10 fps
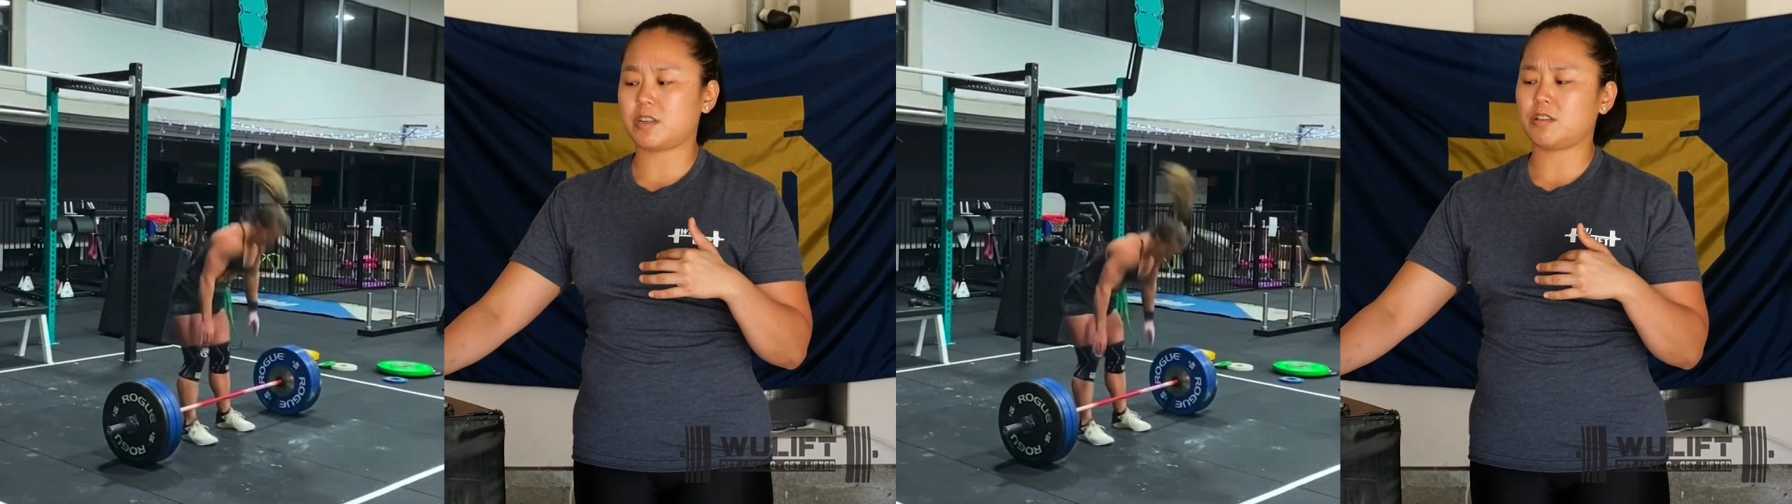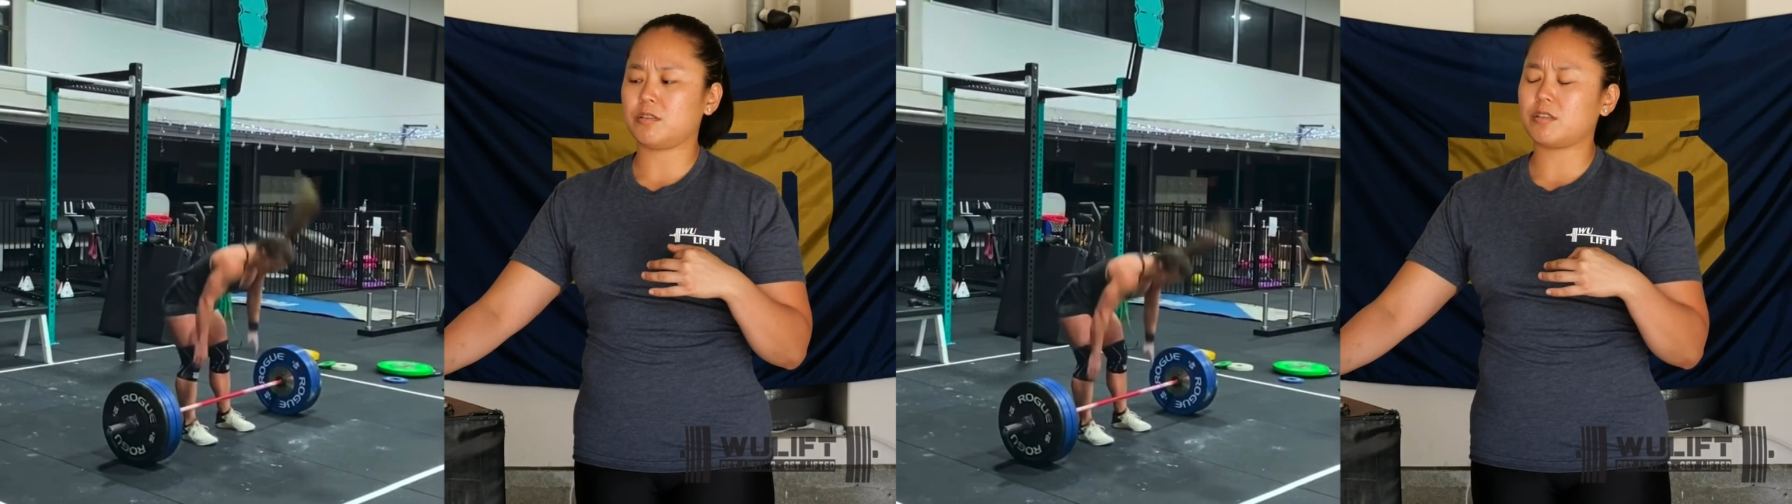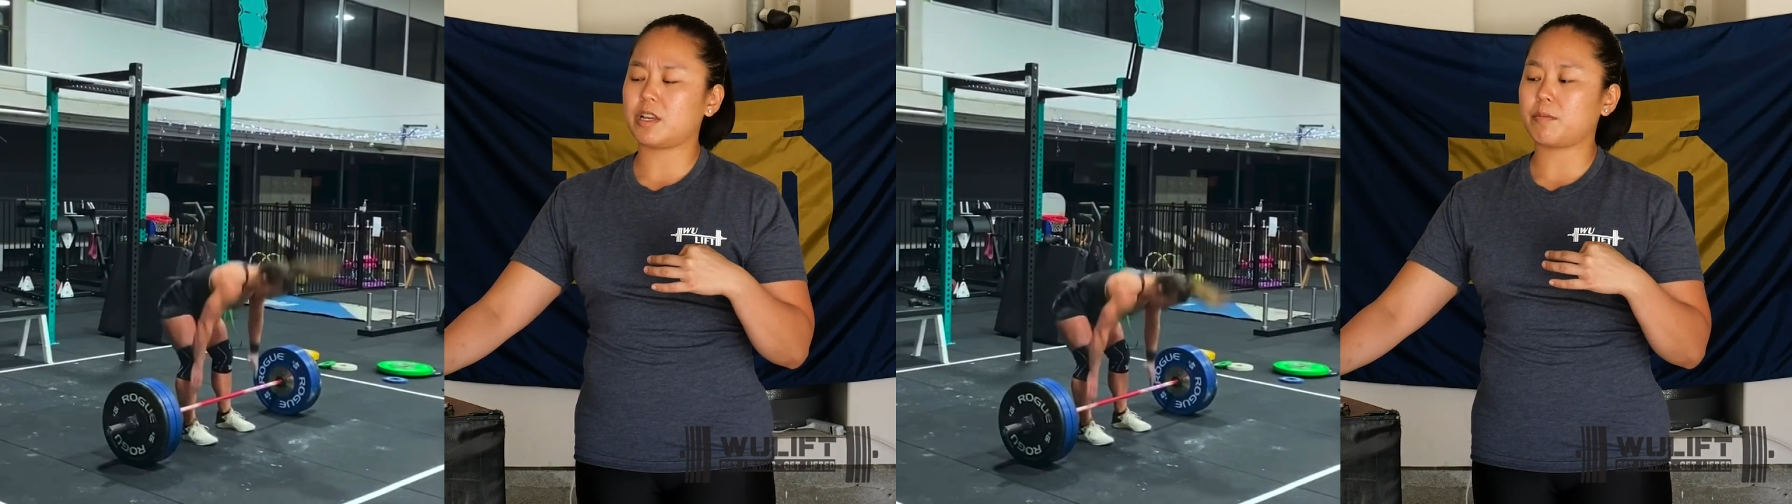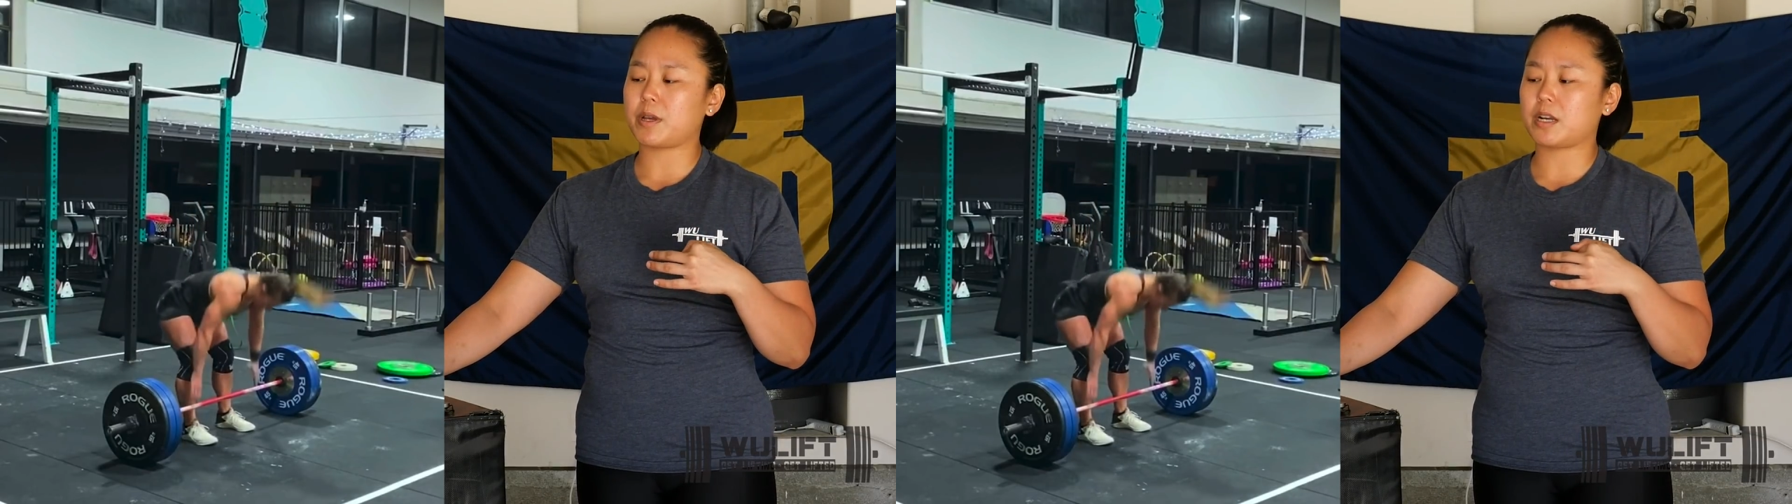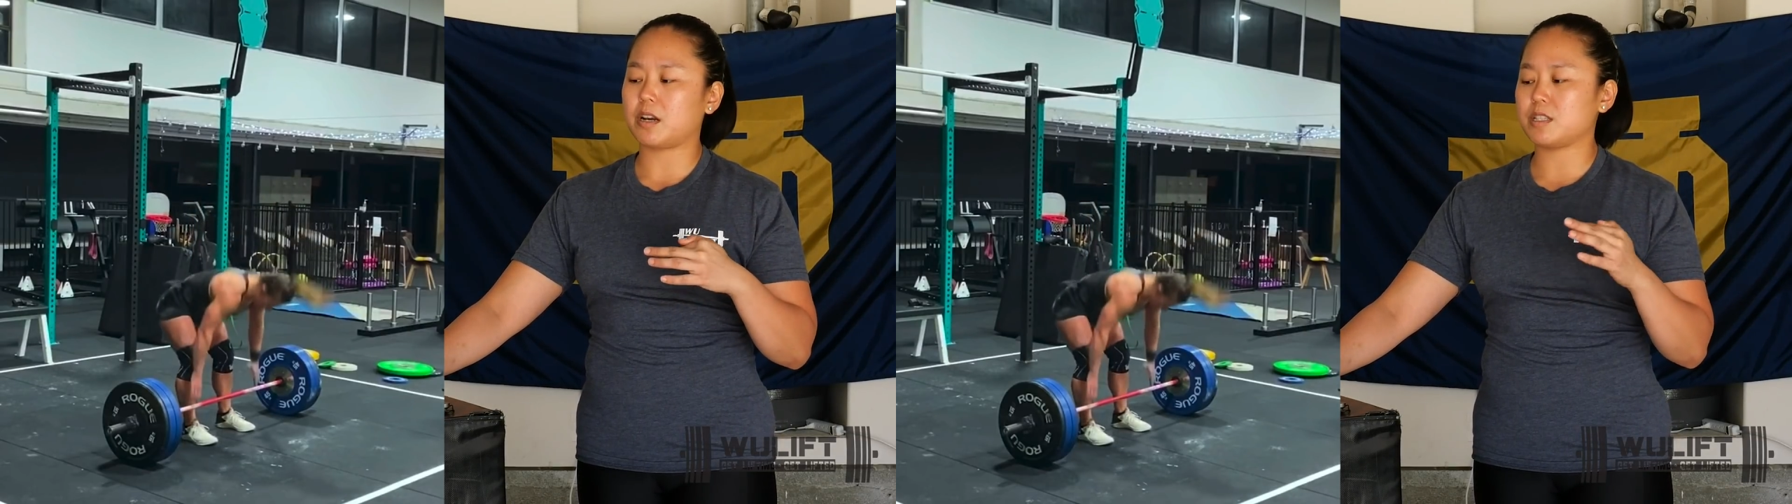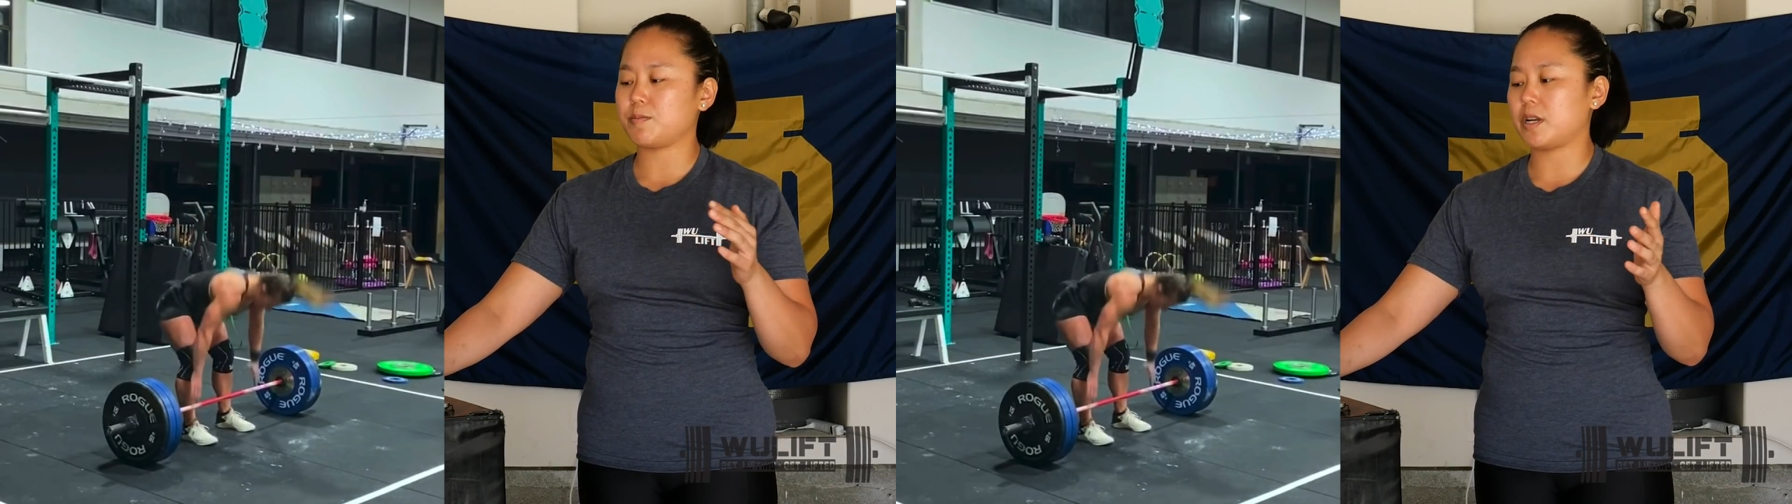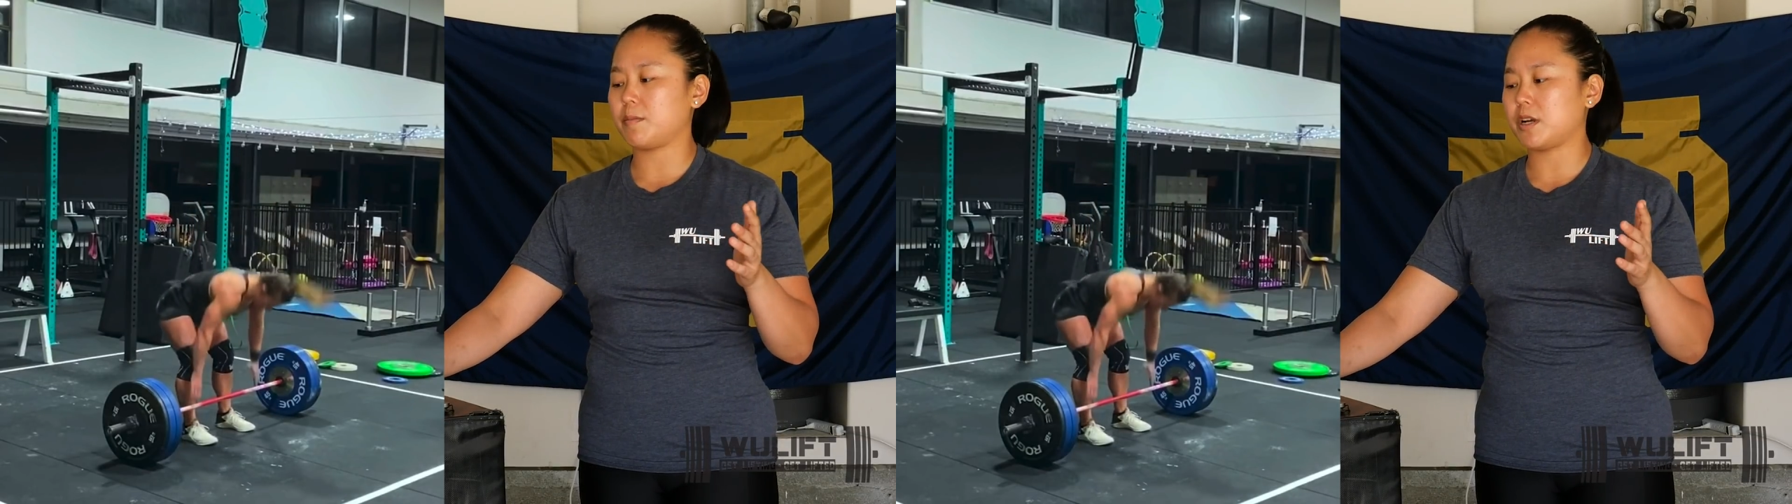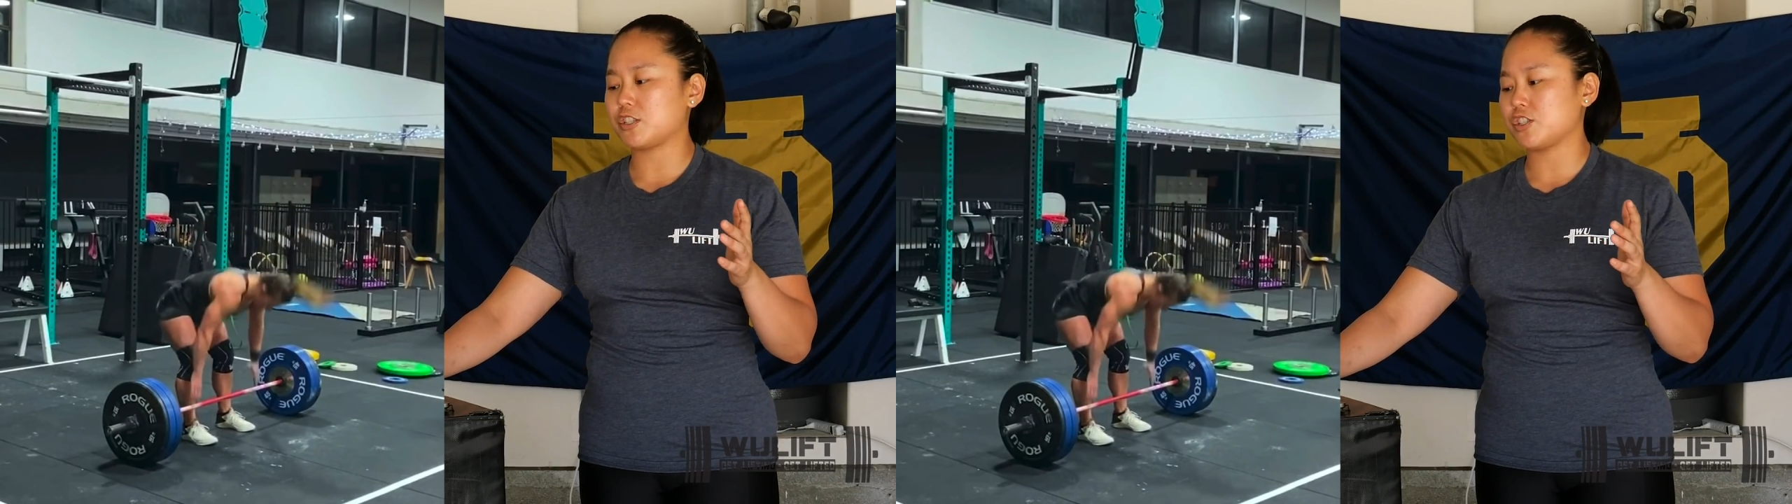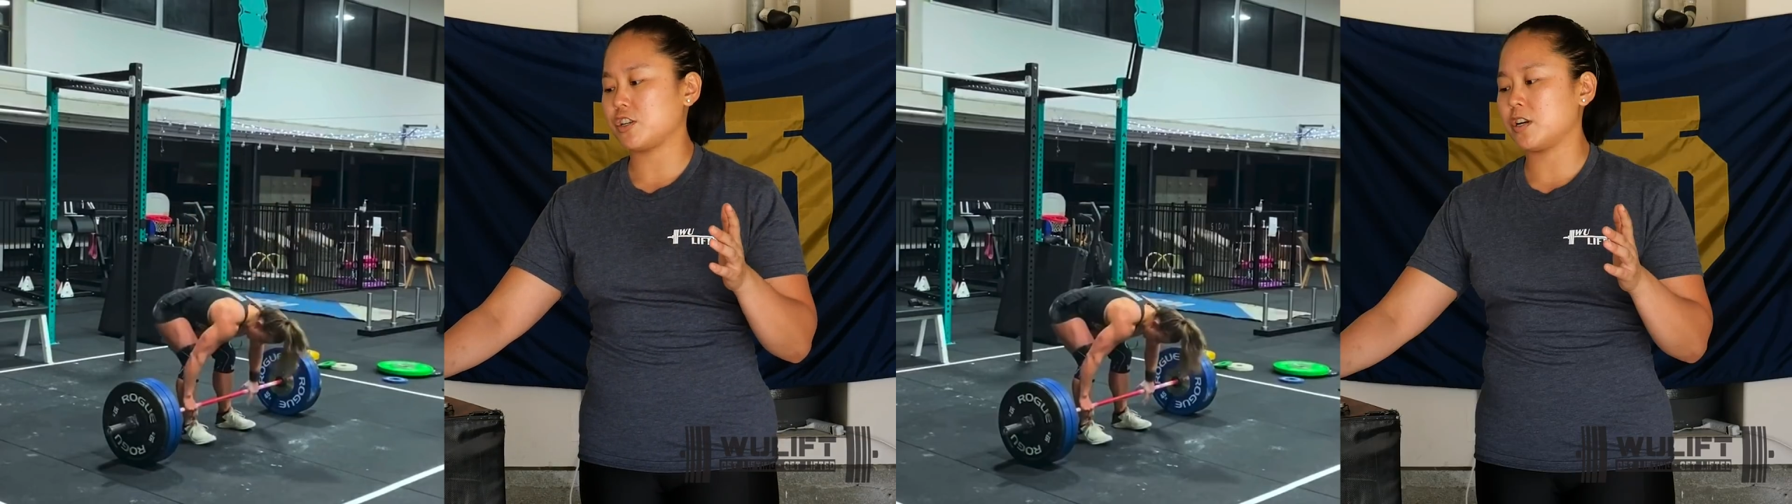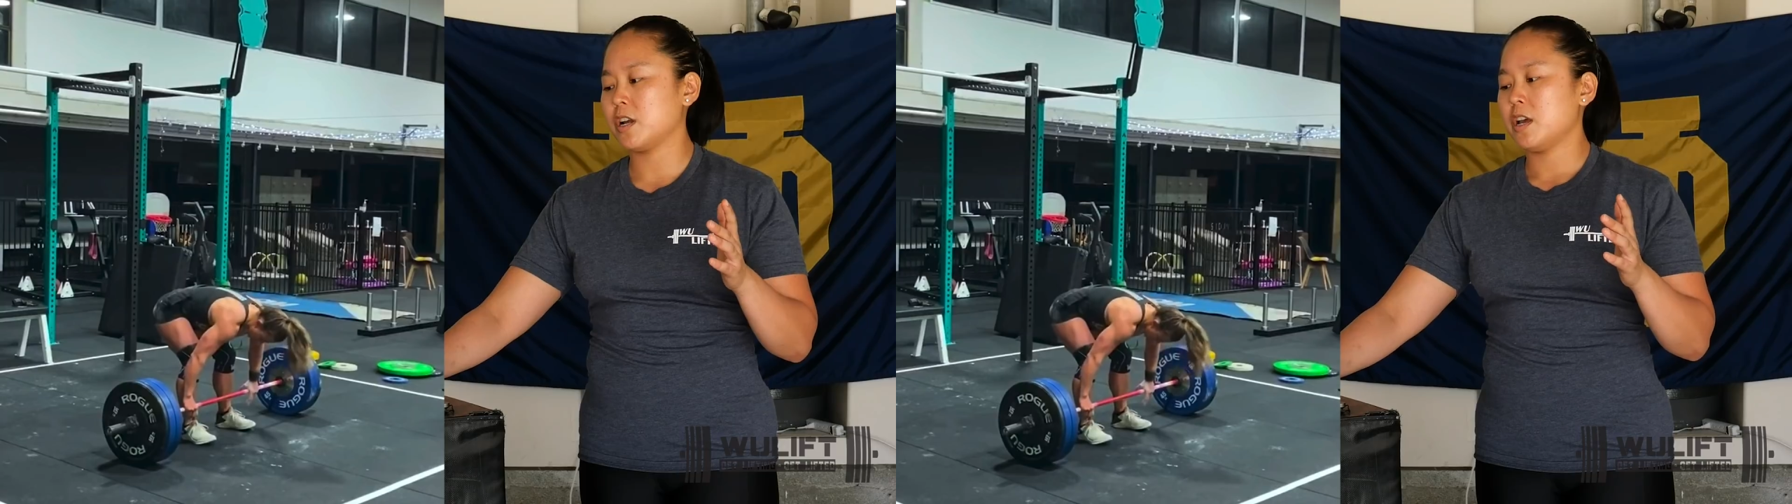They look like Metcons, but I'm not
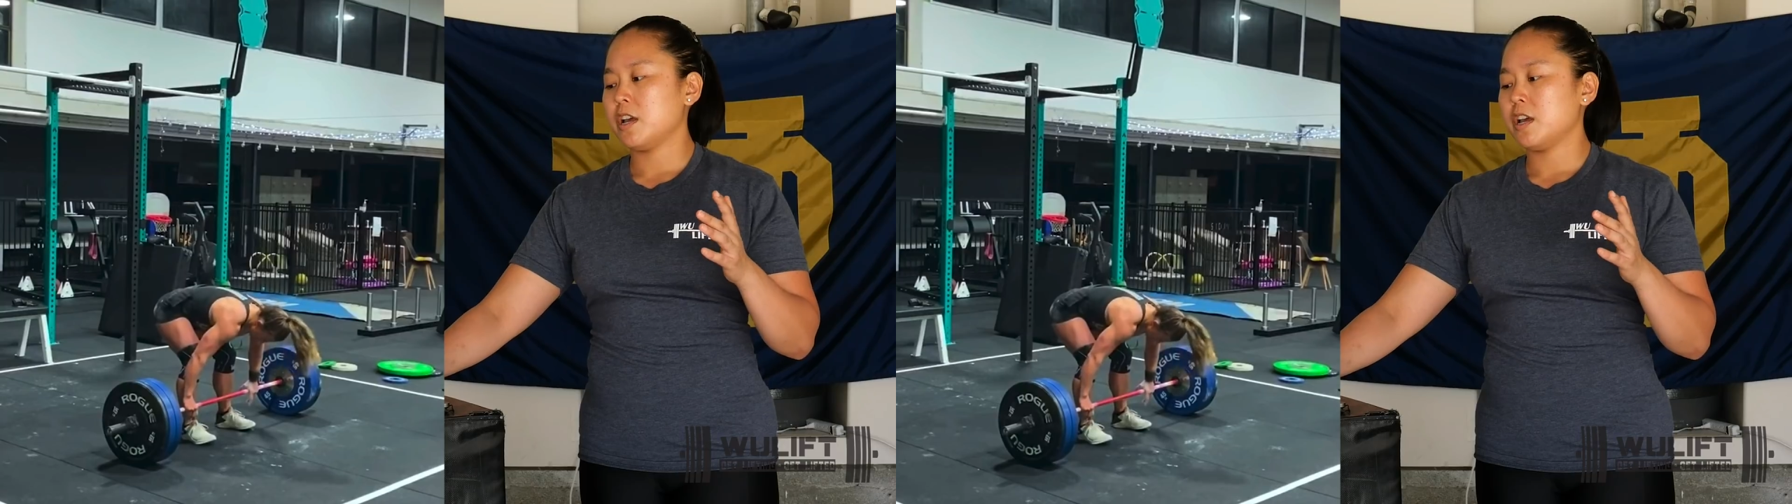sure.